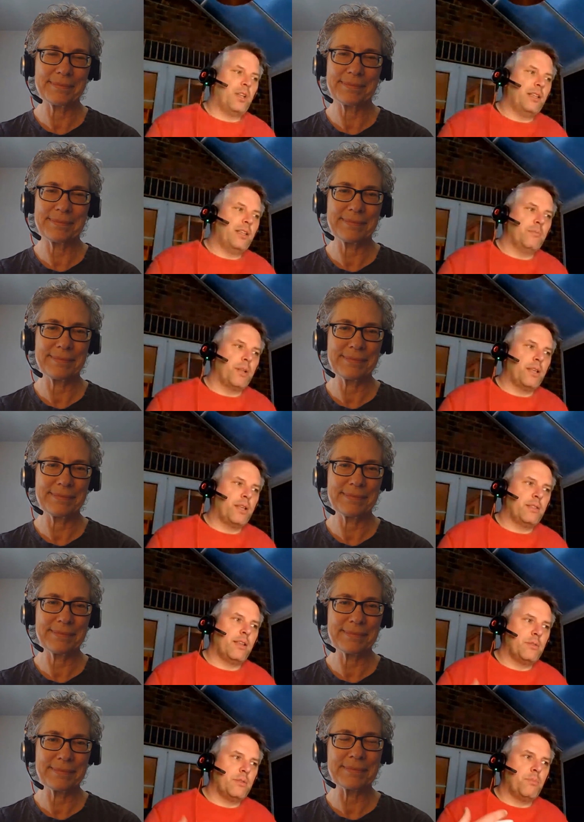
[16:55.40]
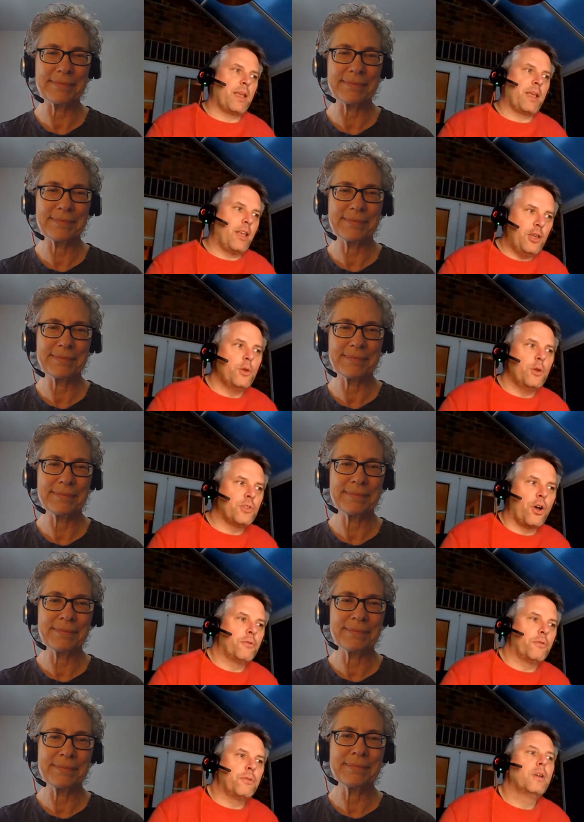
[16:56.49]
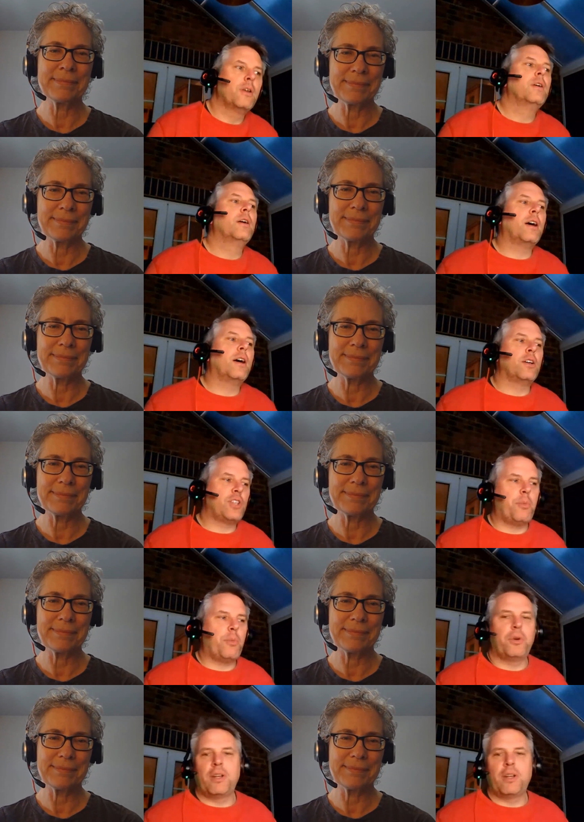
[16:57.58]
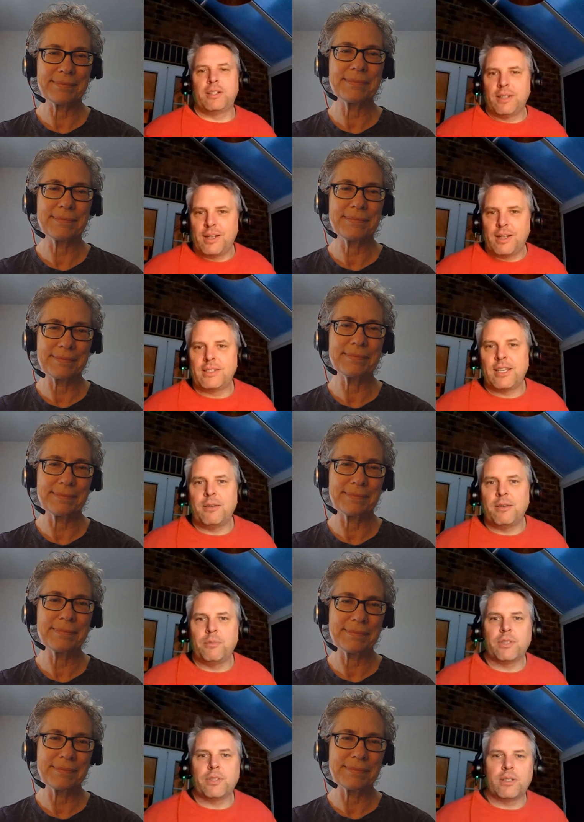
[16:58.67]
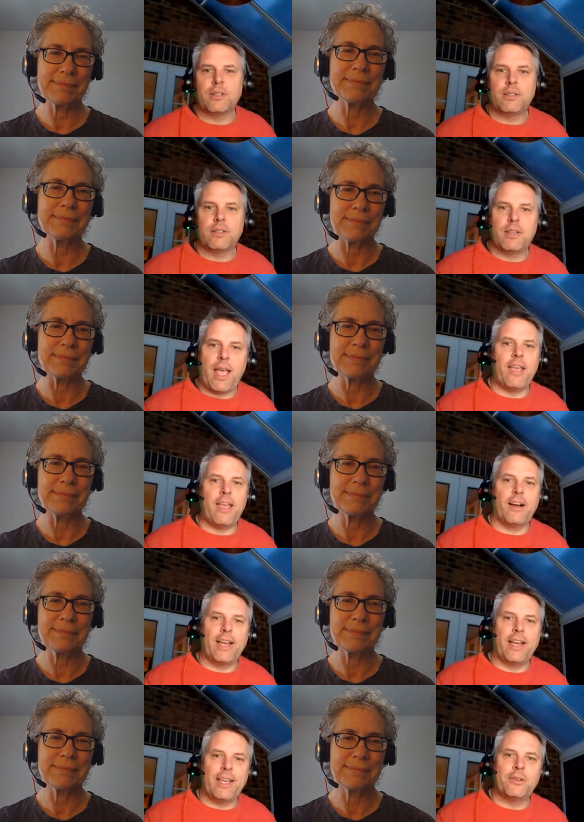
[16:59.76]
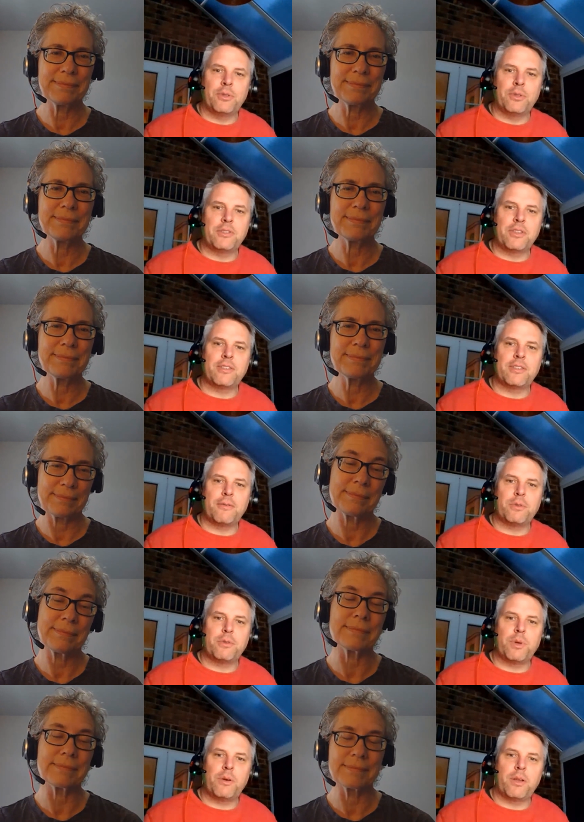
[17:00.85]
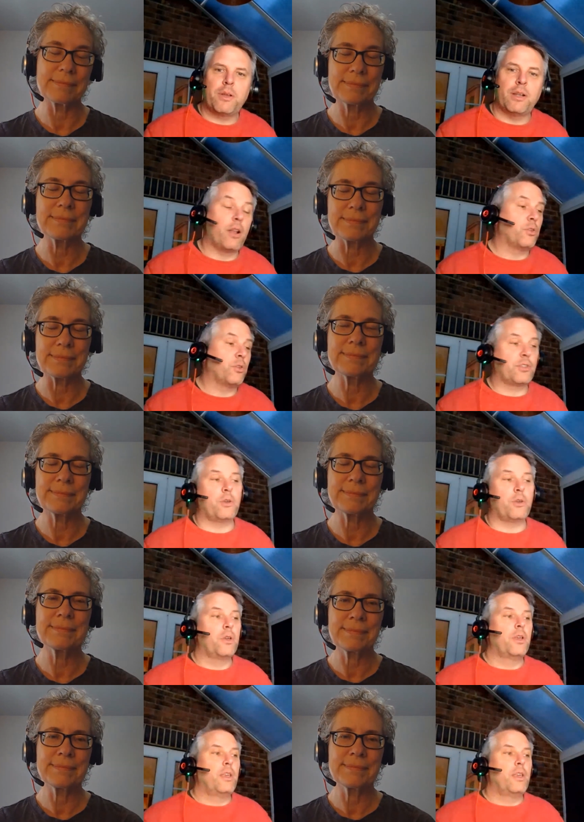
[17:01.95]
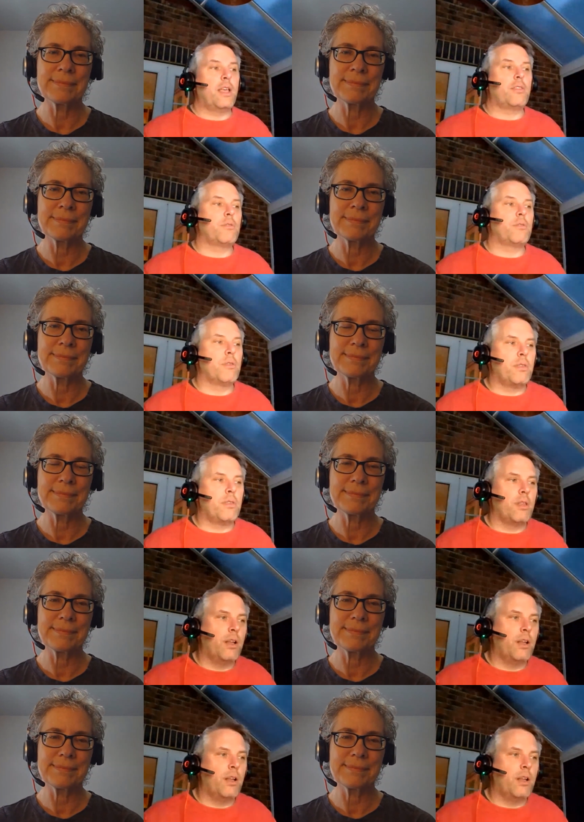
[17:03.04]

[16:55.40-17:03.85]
Speaker 1: certainly isn't, but it's it's mm-hmm. making use of uh, SharePoint and, and Teams and AI and all this other stuff as well. Mm-hmm. And also, yes, the,